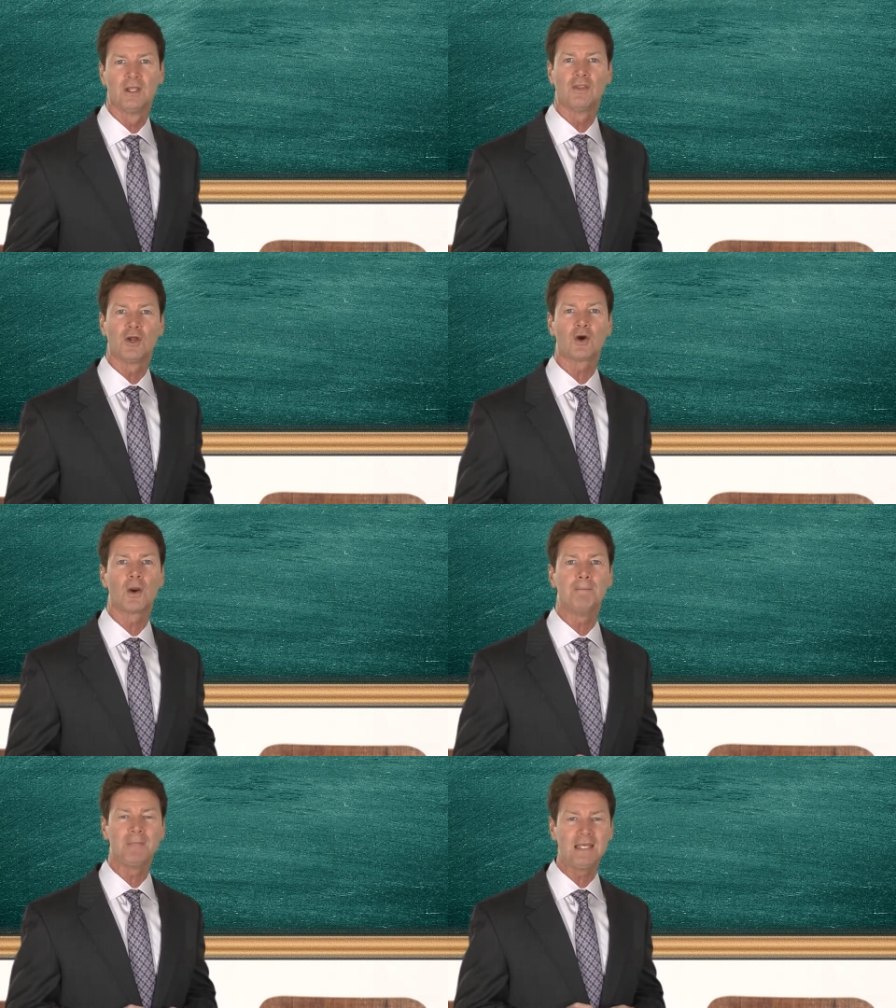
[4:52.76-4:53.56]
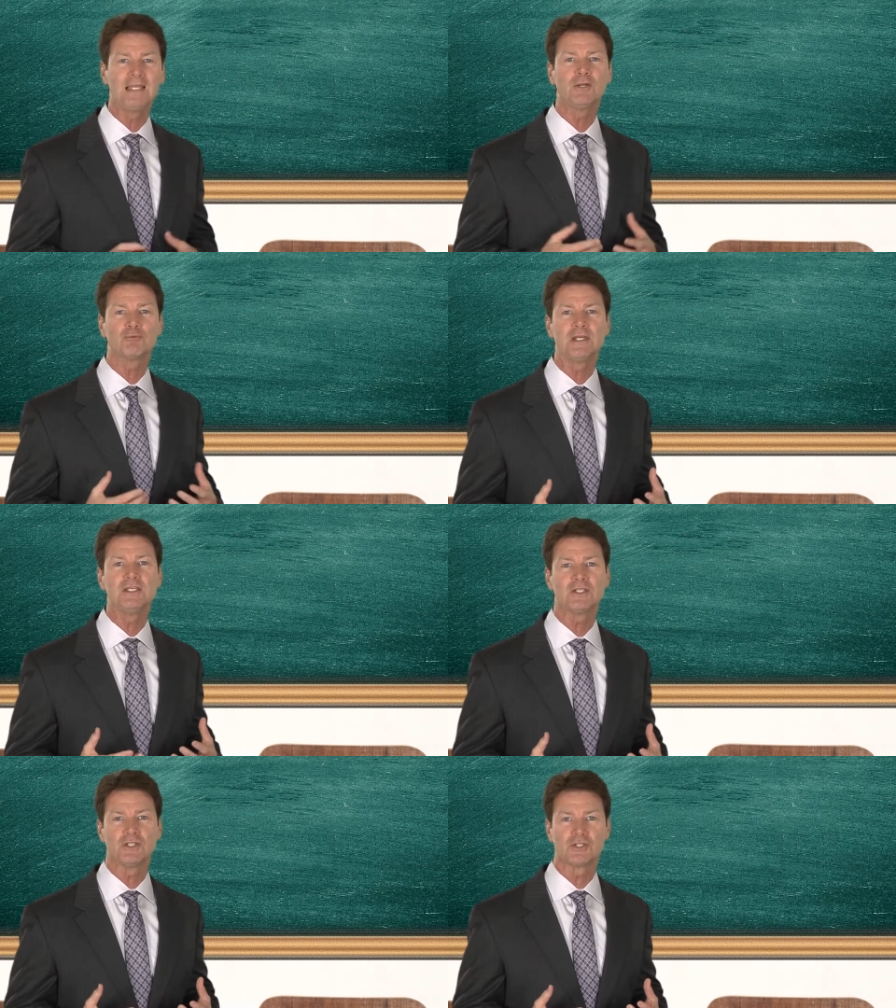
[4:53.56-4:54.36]
There are many
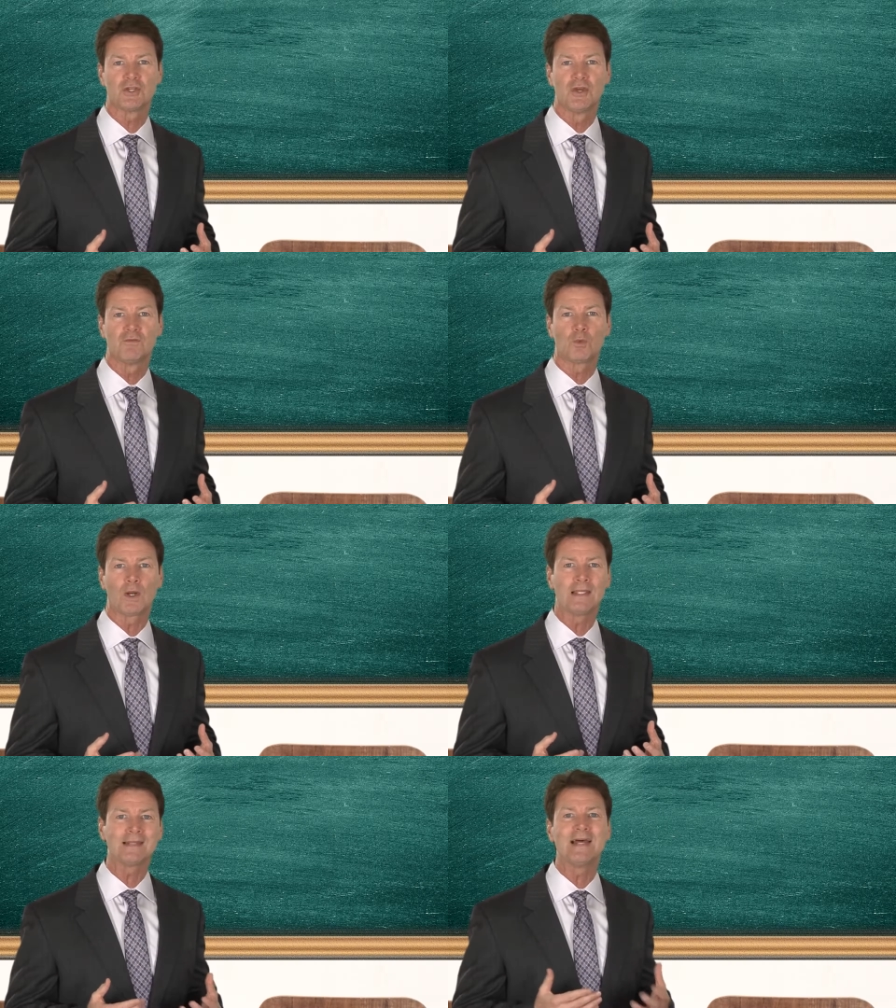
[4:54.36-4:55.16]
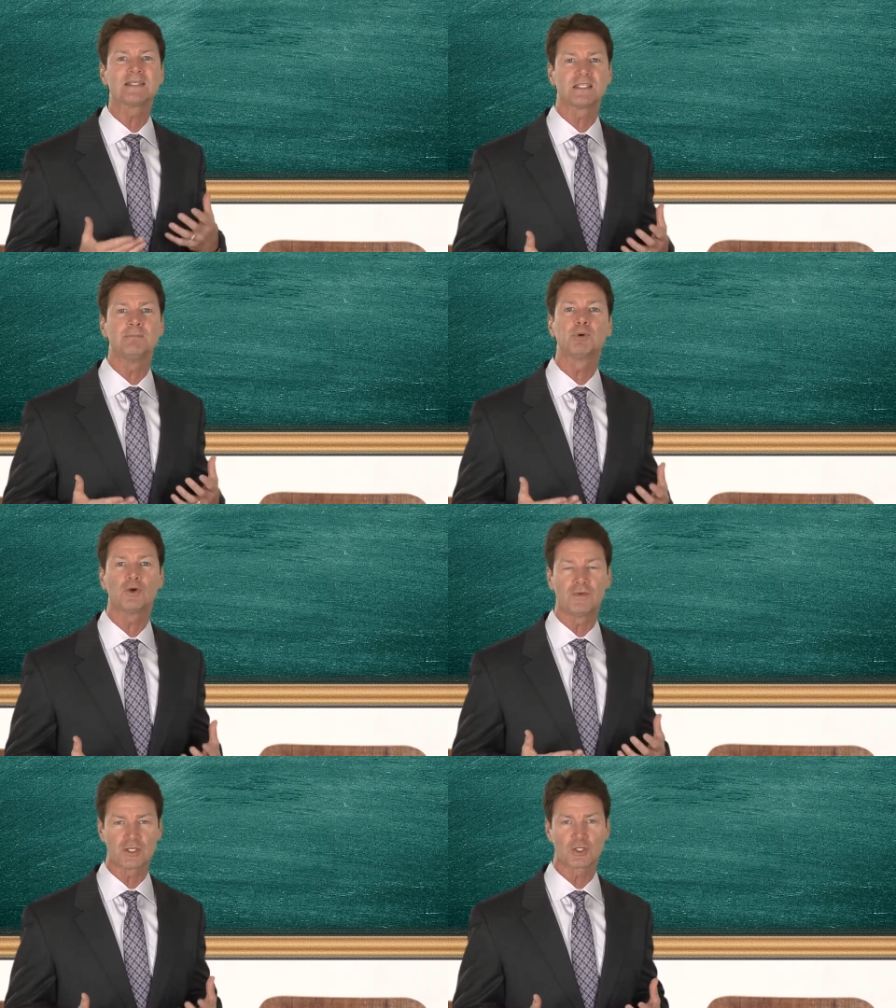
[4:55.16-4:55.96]
reasons for a less than
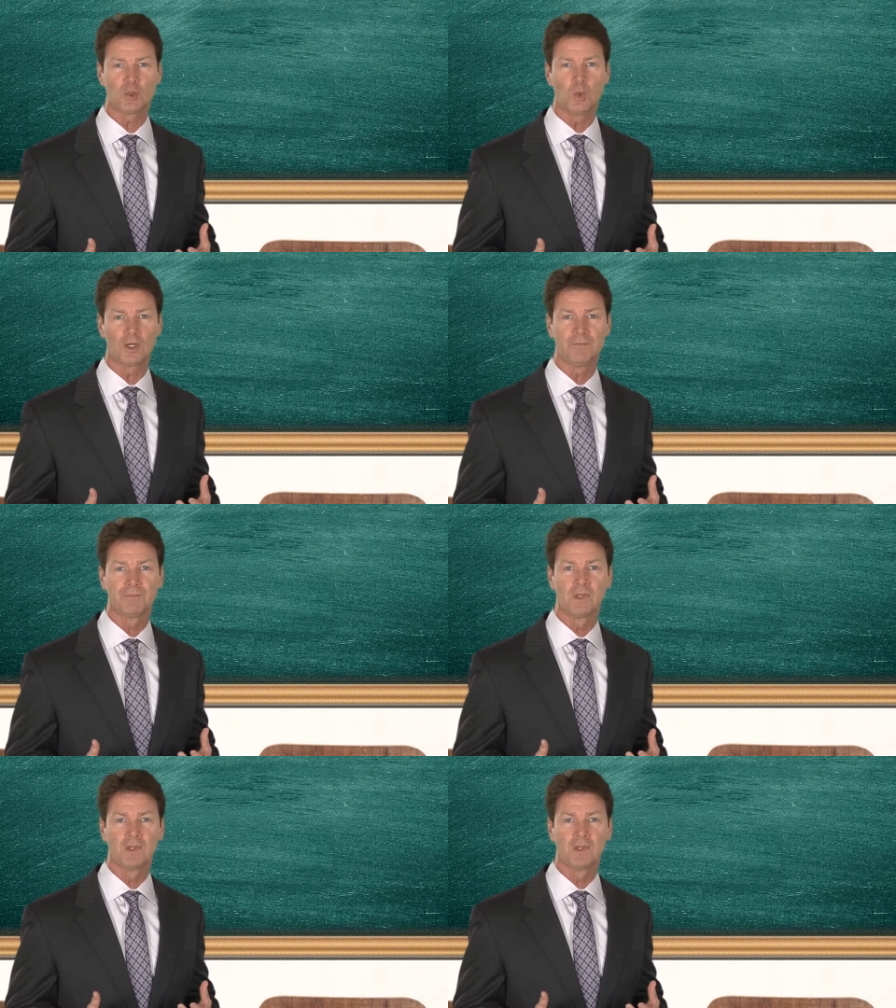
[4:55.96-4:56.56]
perfect score.